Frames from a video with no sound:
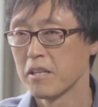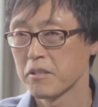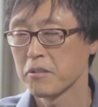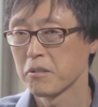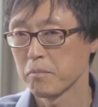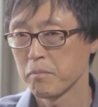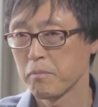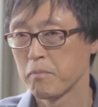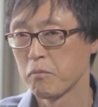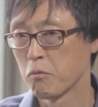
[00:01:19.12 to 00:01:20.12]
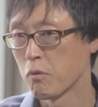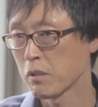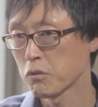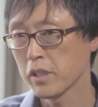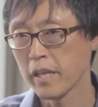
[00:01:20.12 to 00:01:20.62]
So
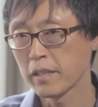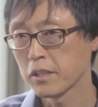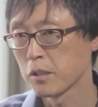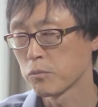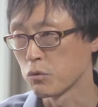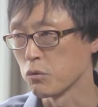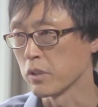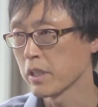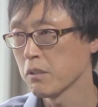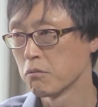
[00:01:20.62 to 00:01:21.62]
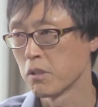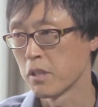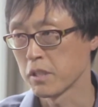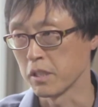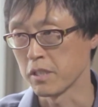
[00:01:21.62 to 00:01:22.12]
what we ended up doing
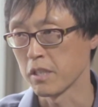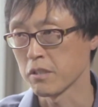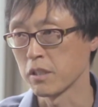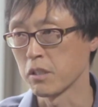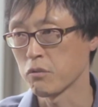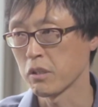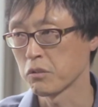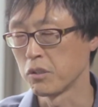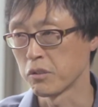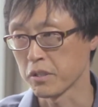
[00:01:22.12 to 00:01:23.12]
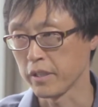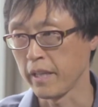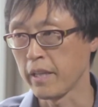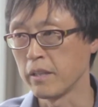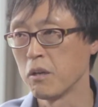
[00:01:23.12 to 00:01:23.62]
was essentially trying to
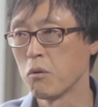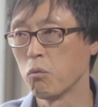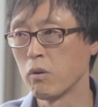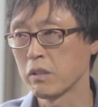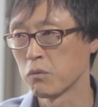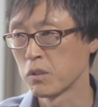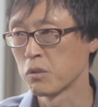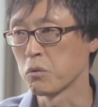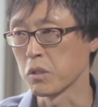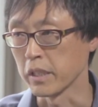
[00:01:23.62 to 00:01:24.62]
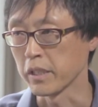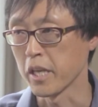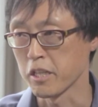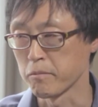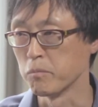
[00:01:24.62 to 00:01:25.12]
understand what were those
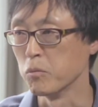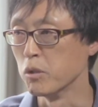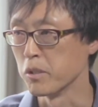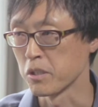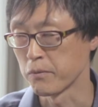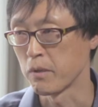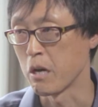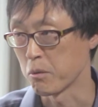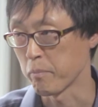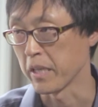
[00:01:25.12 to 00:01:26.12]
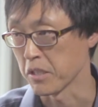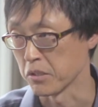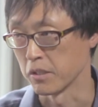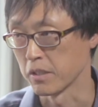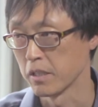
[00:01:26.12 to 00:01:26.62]
engageable moments for our
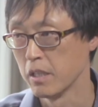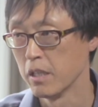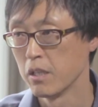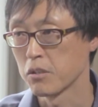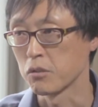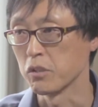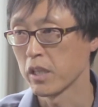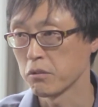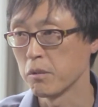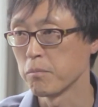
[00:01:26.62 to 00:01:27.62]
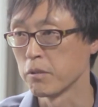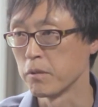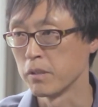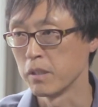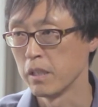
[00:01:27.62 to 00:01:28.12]
patients. Okay. So we had to
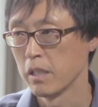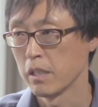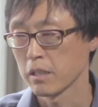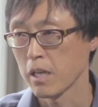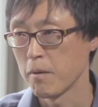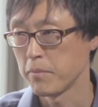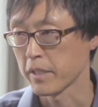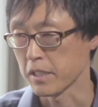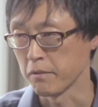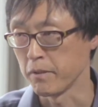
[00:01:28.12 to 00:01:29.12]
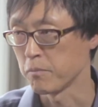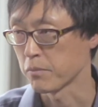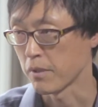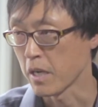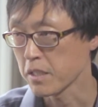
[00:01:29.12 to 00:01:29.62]
implement complex event
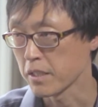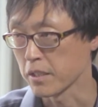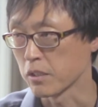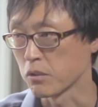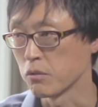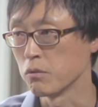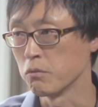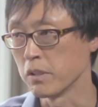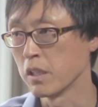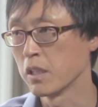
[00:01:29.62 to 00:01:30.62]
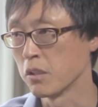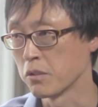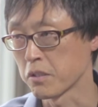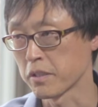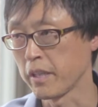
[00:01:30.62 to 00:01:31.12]
processing to really
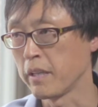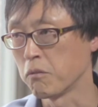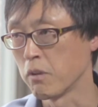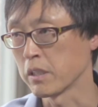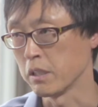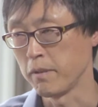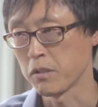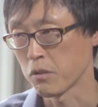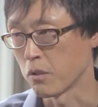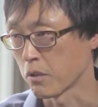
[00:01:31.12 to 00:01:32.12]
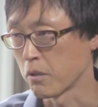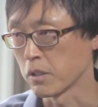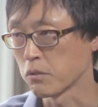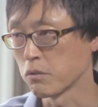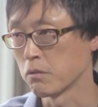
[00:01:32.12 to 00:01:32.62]
understand what events are
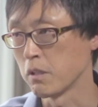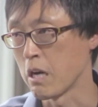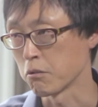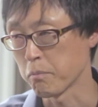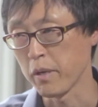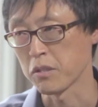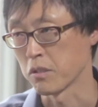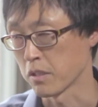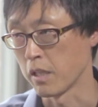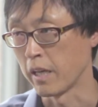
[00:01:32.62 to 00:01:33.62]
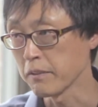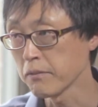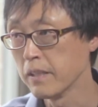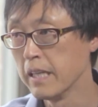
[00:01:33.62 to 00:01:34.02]
occurring throughout patient's life